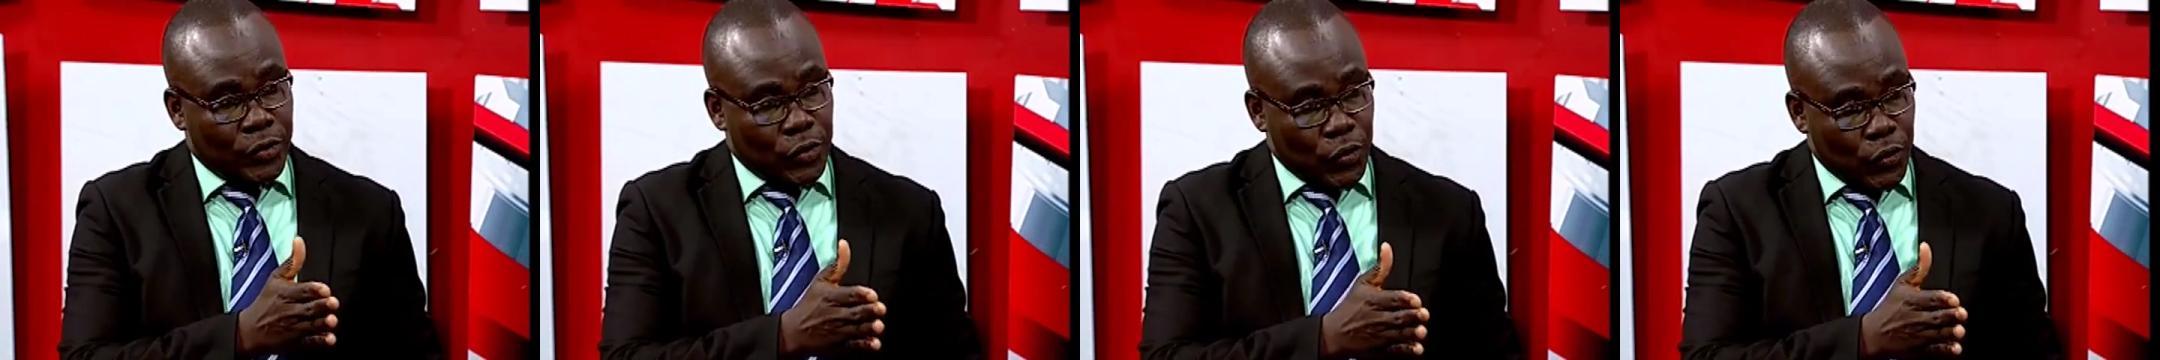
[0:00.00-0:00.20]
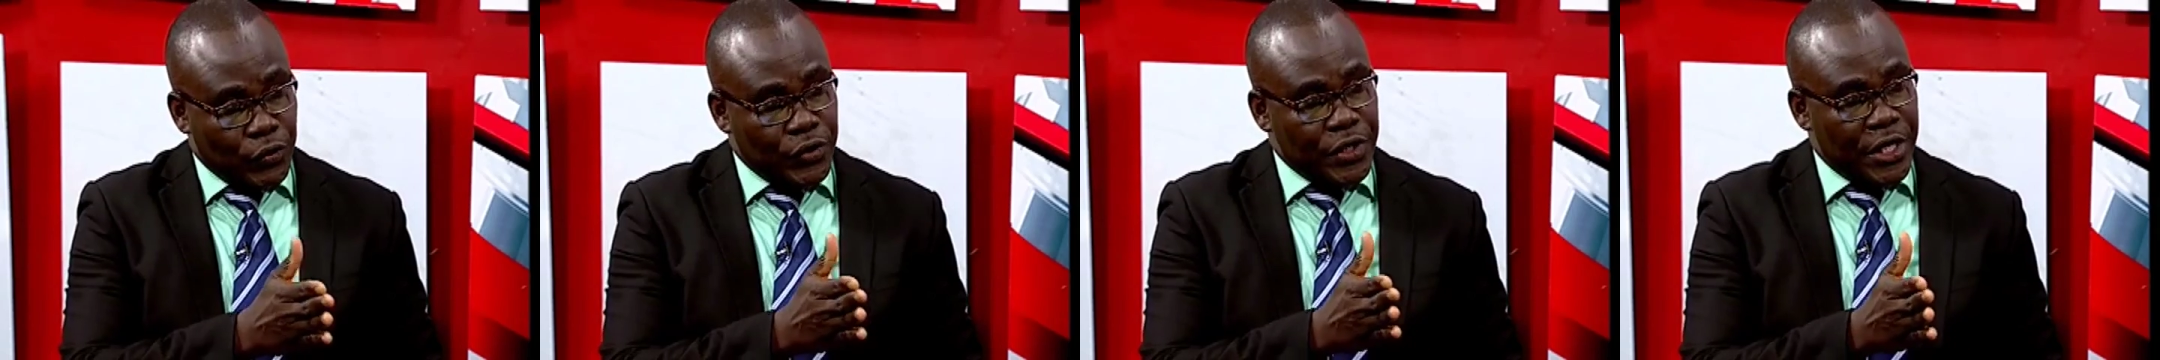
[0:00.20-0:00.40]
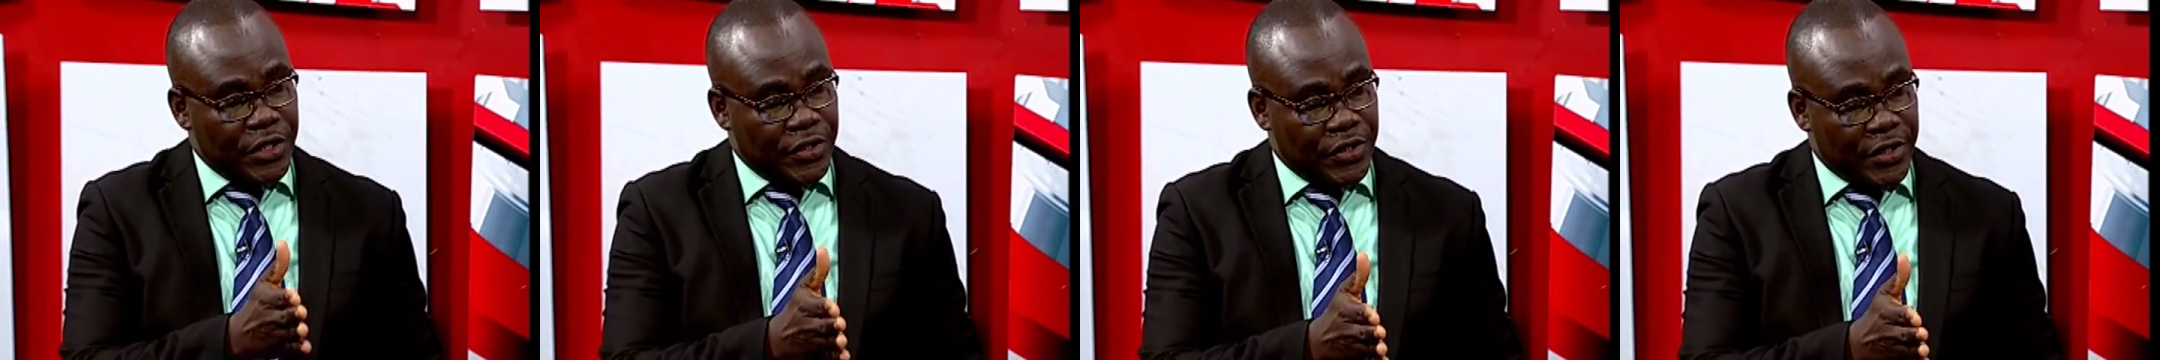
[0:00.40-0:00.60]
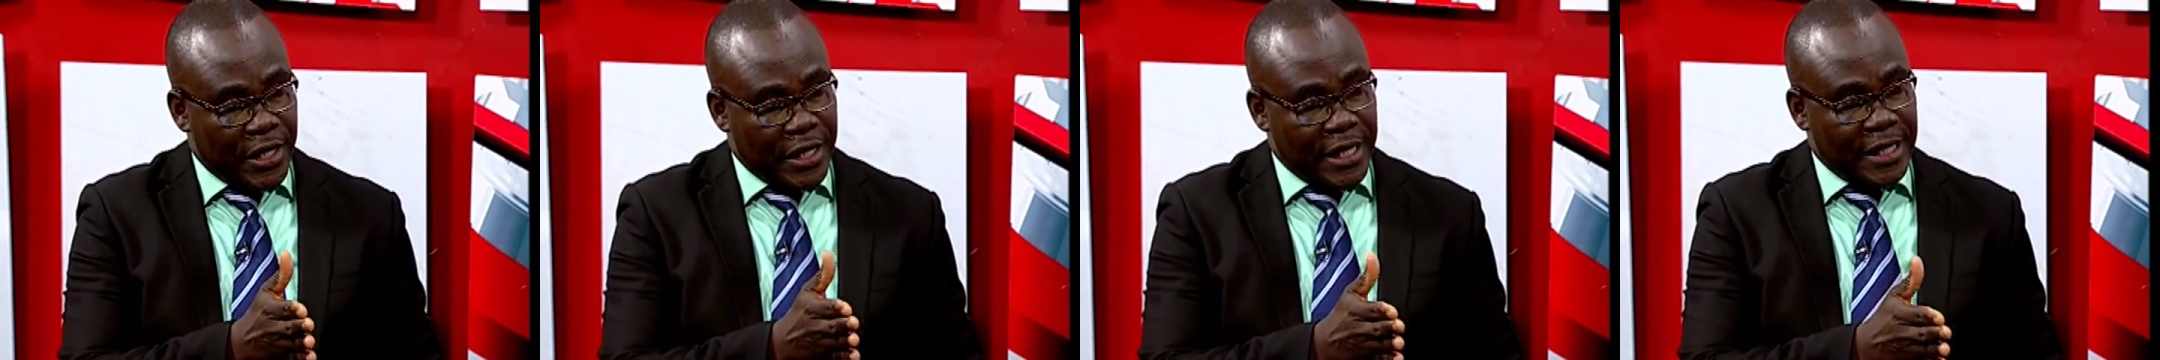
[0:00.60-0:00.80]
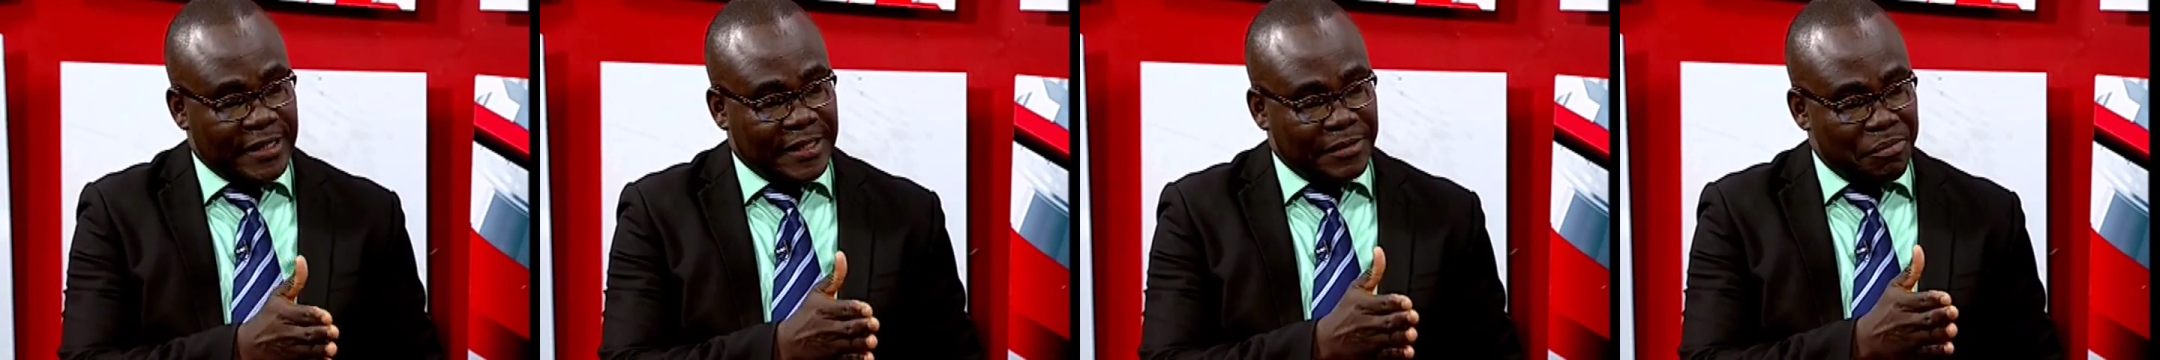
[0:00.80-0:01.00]
association
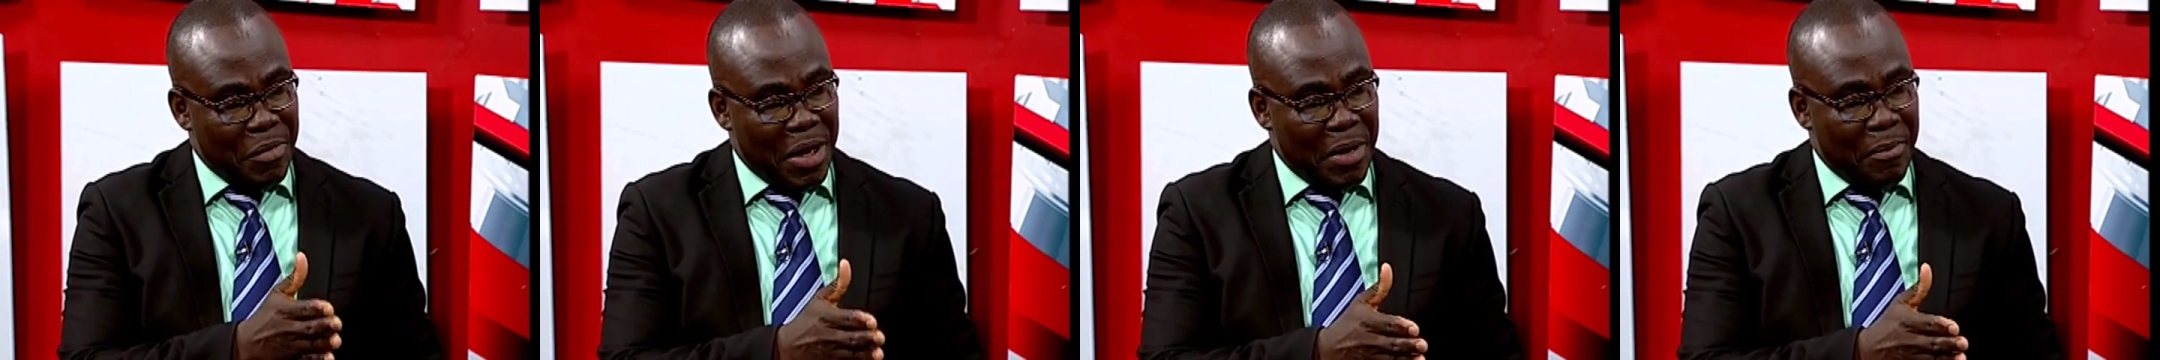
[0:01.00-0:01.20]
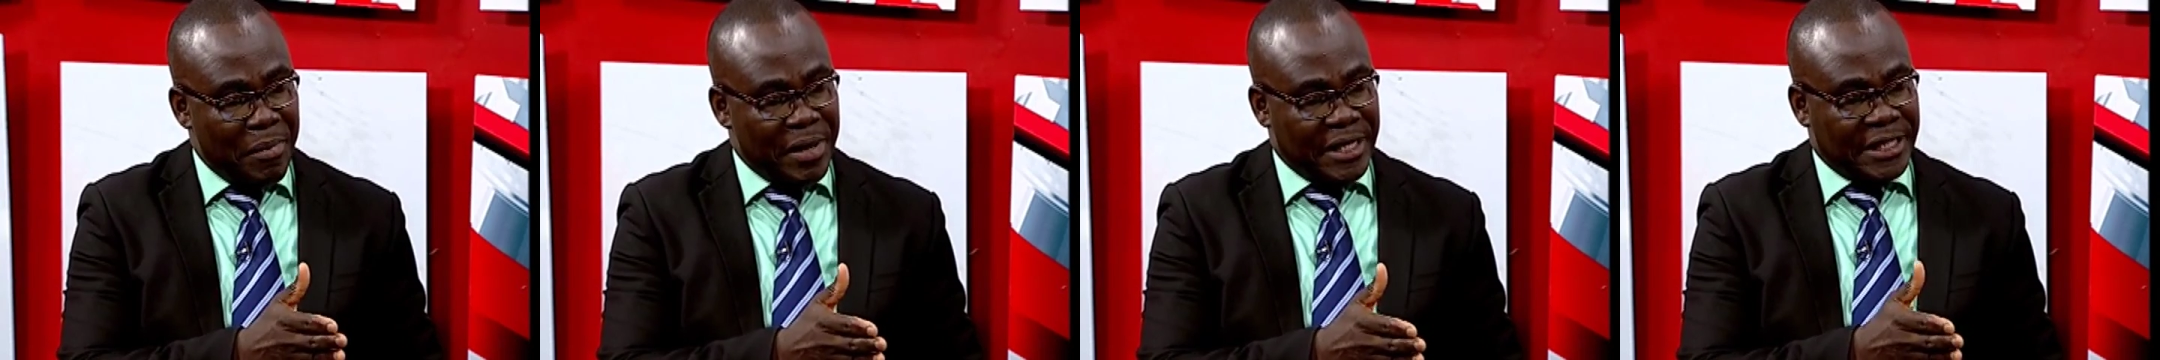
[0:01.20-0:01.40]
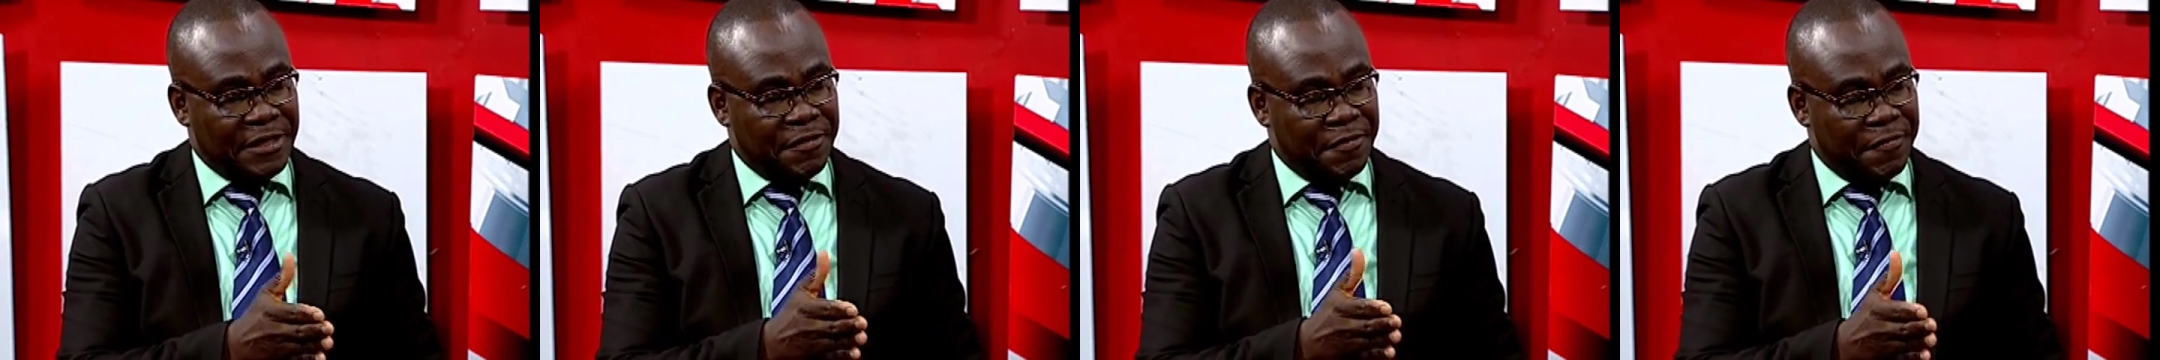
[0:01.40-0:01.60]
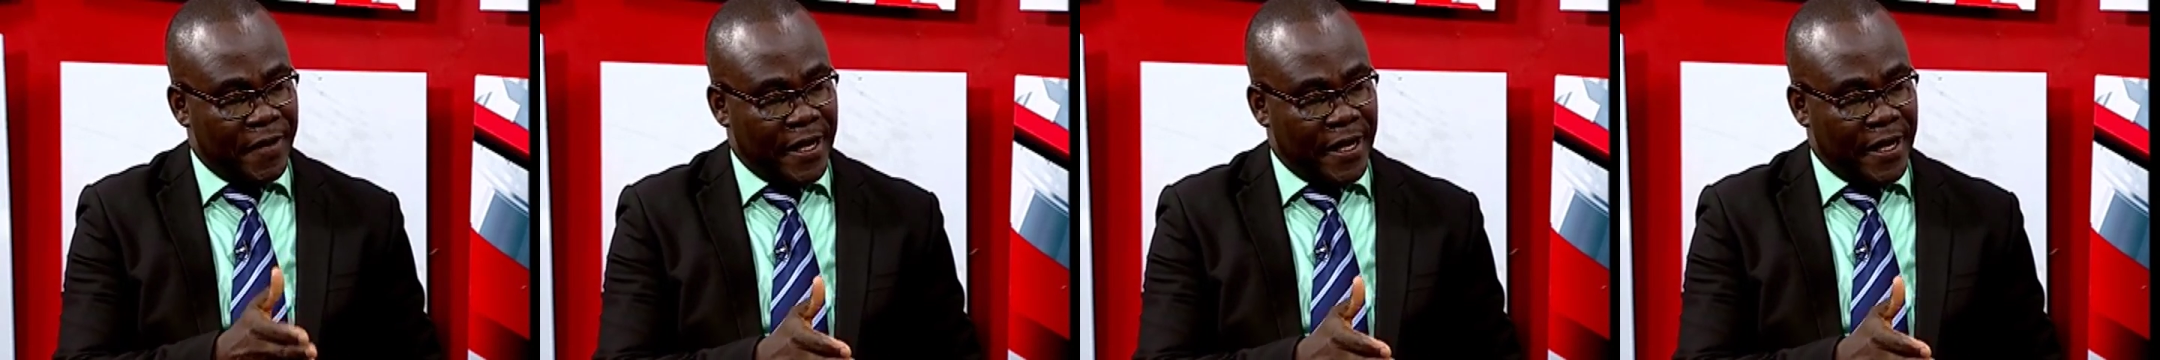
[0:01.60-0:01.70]
and its members